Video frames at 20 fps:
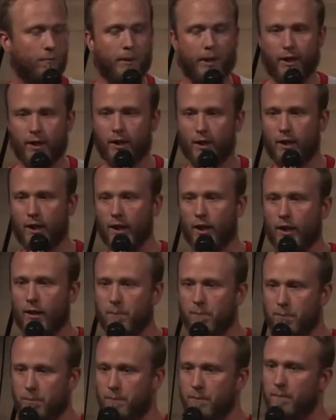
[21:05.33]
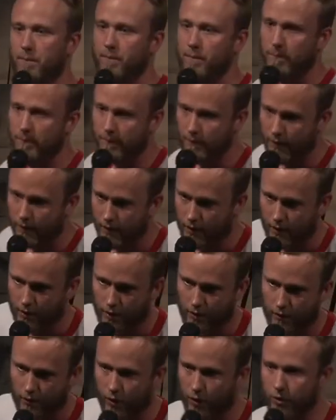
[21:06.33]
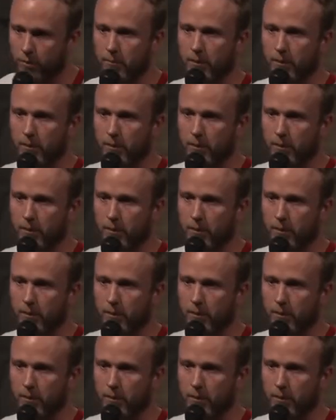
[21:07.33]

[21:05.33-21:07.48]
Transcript: been to the camp. You've heard the